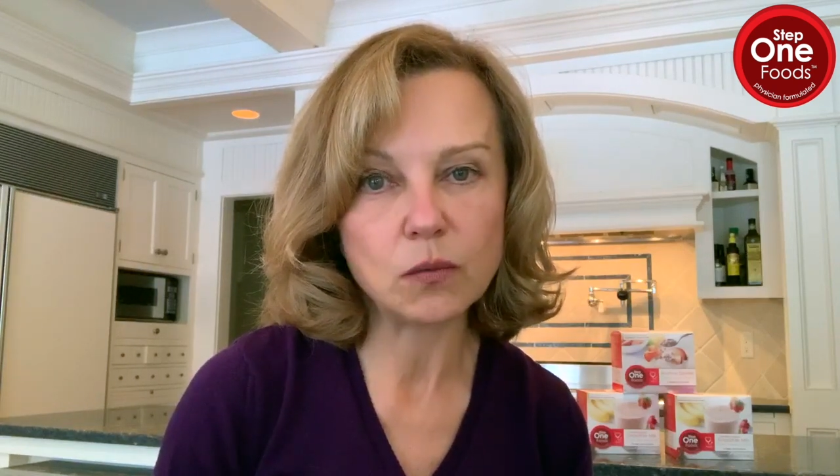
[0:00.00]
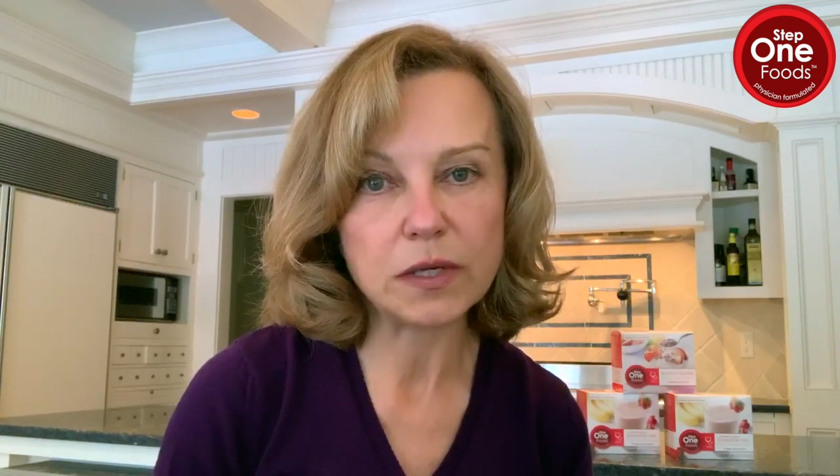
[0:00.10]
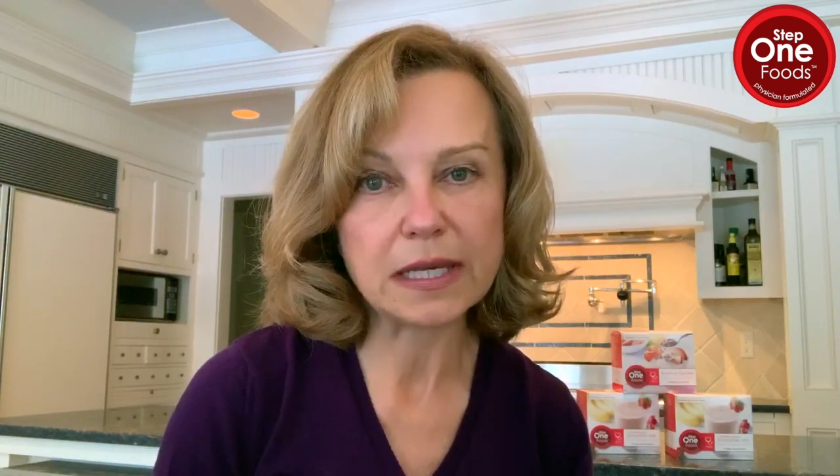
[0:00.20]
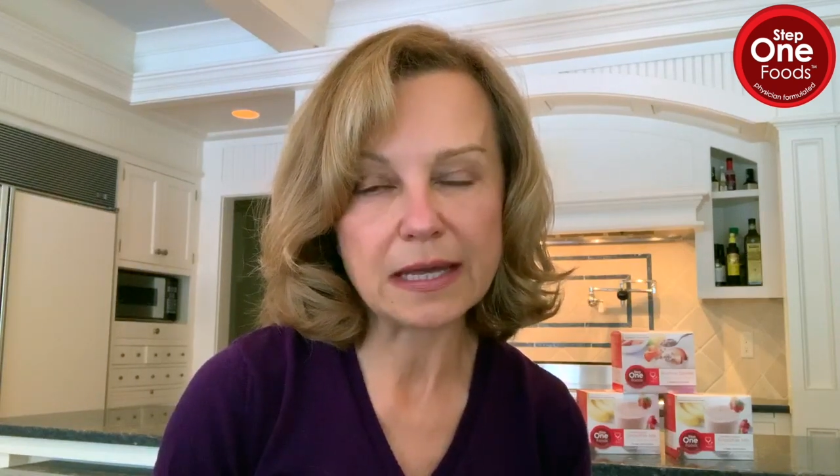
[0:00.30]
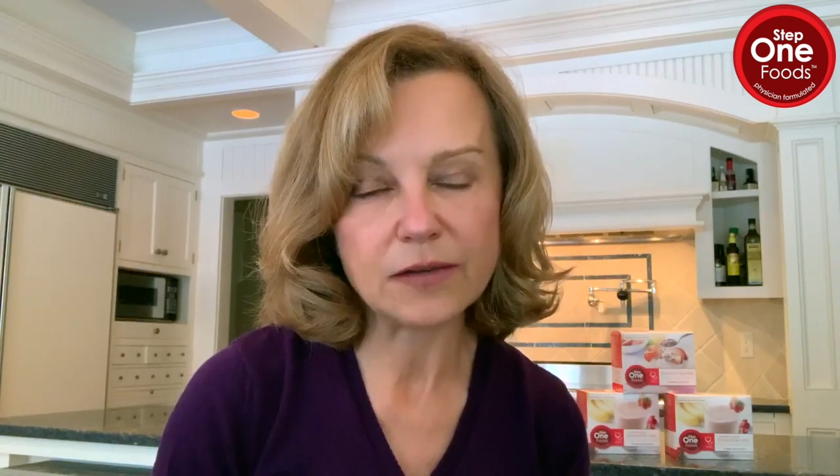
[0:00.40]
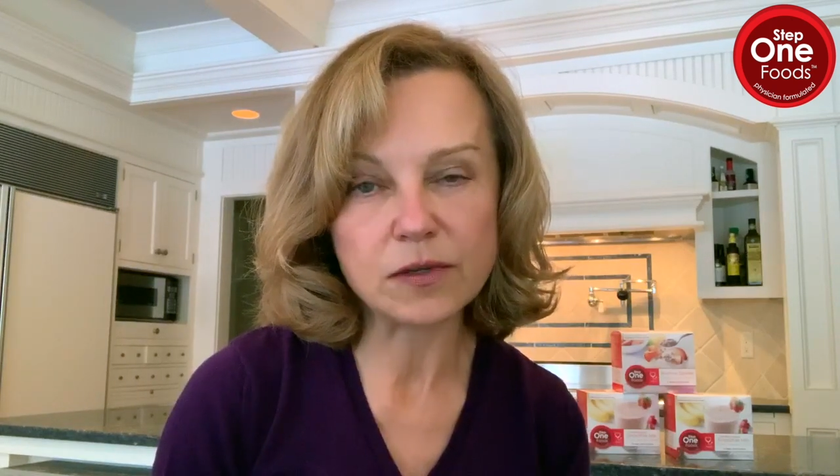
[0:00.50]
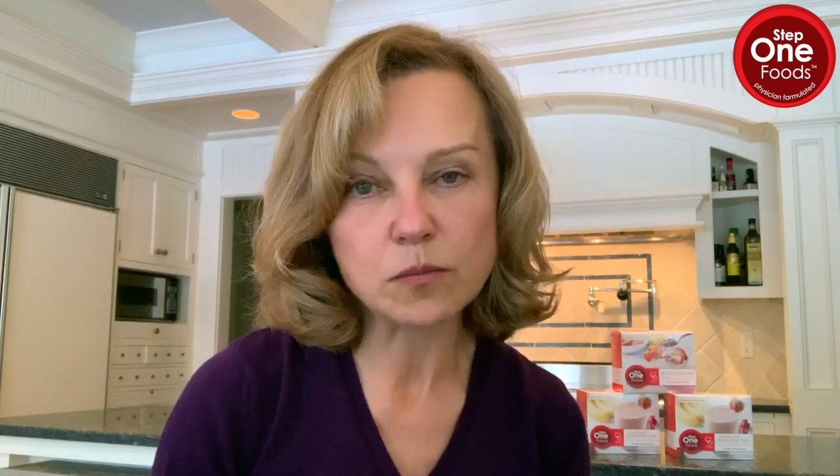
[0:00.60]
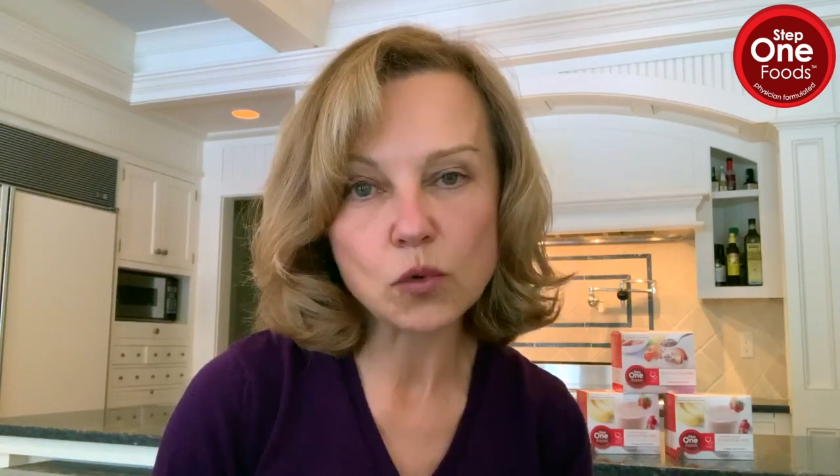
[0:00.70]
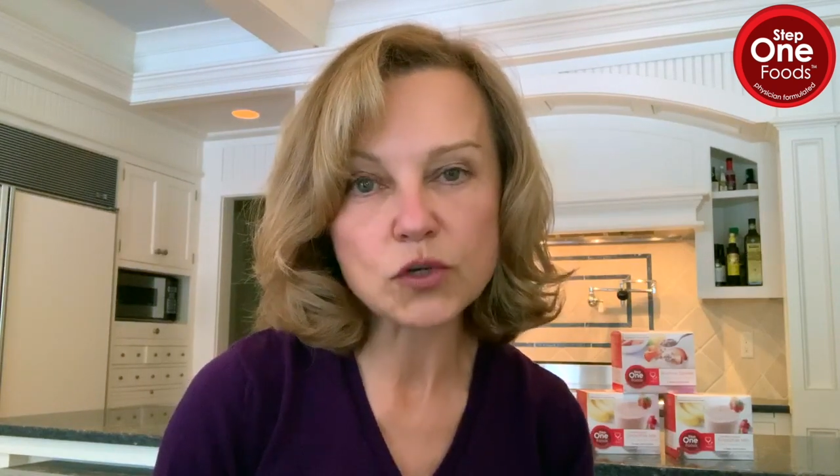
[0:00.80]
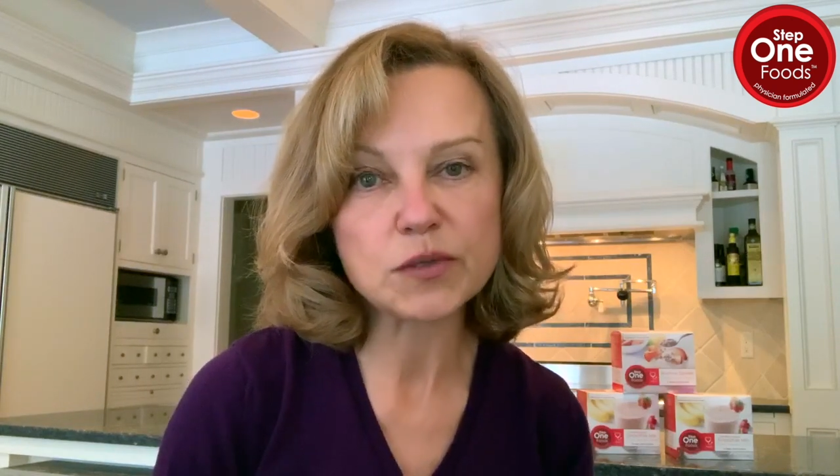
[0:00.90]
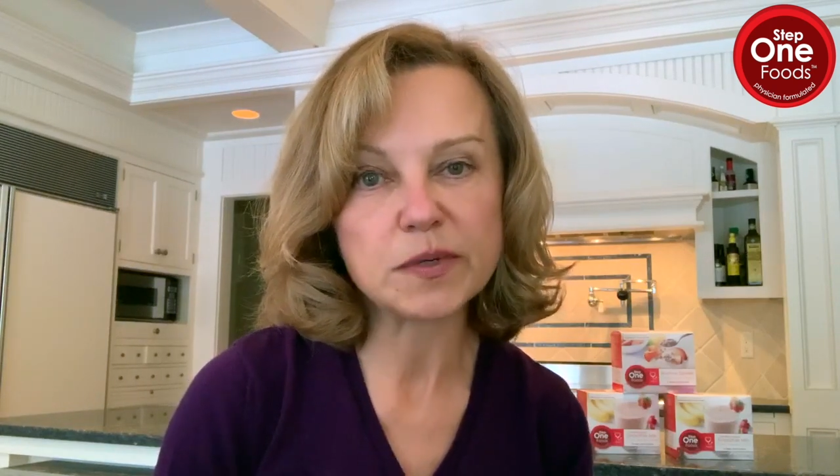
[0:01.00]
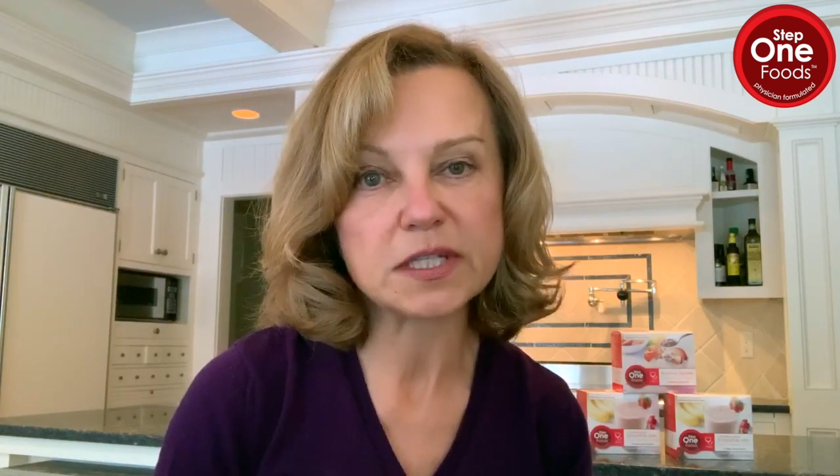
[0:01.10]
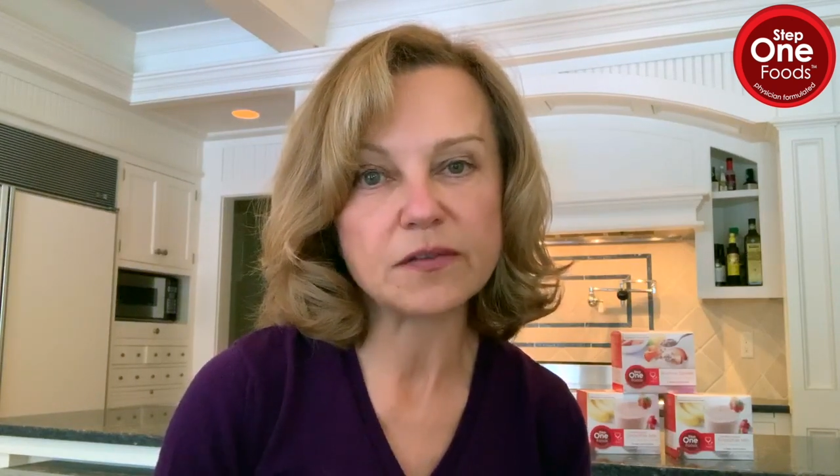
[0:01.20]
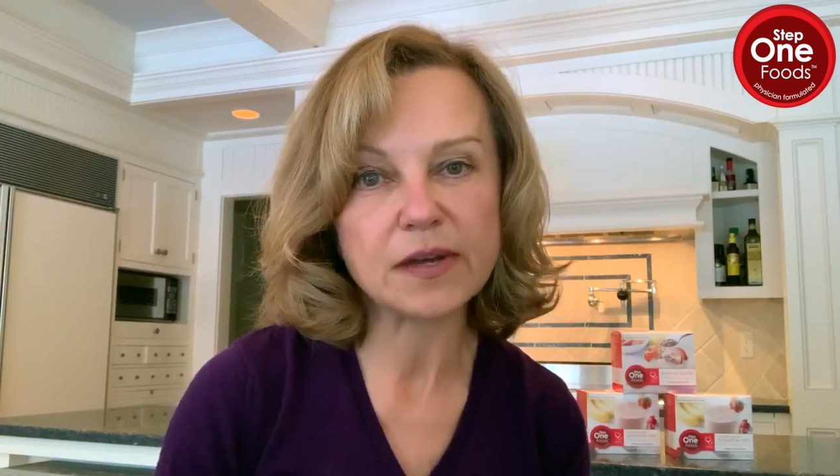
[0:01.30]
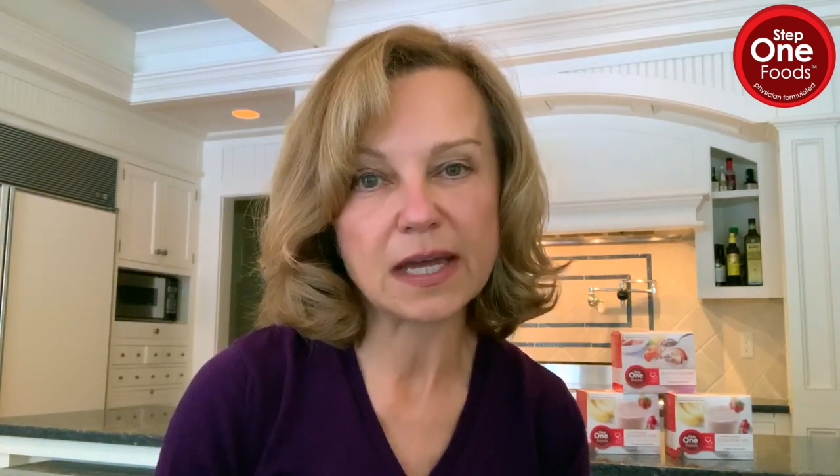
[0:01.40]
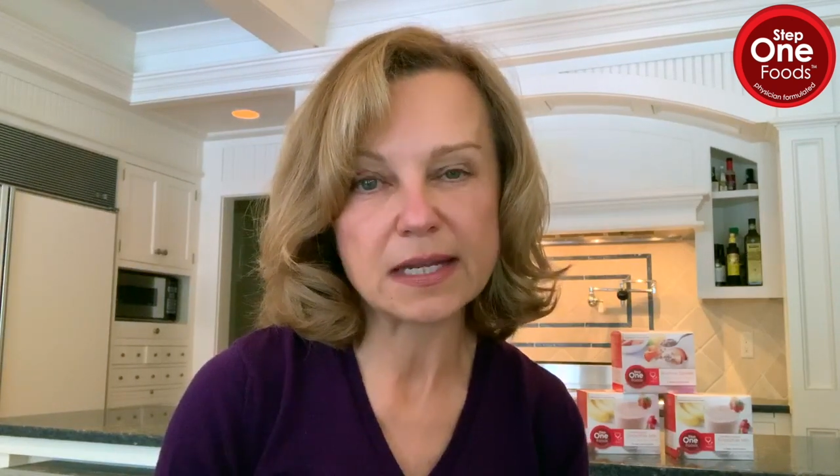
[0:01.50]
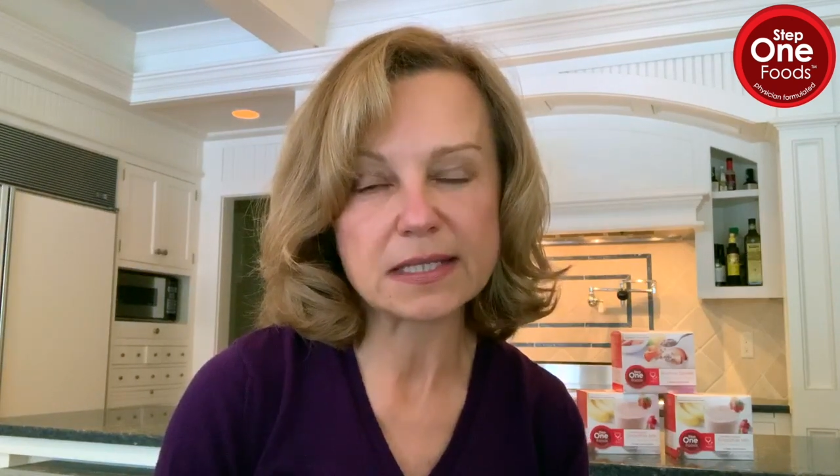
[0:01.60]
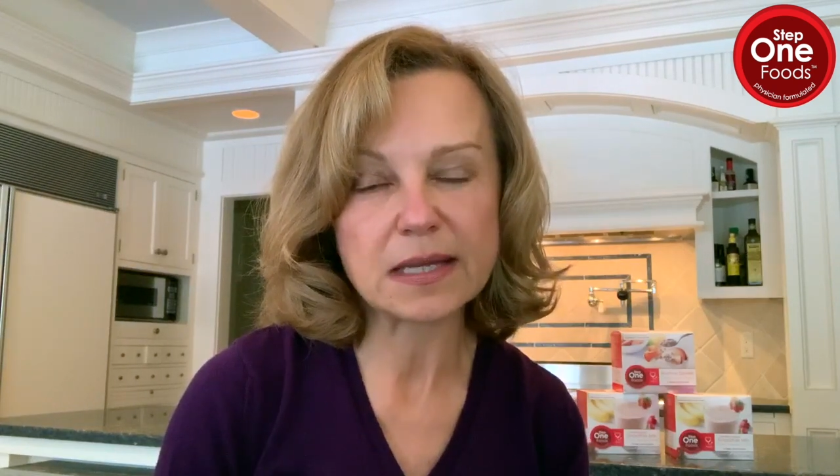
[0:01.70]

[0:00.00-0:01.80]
we get even more specific, and it's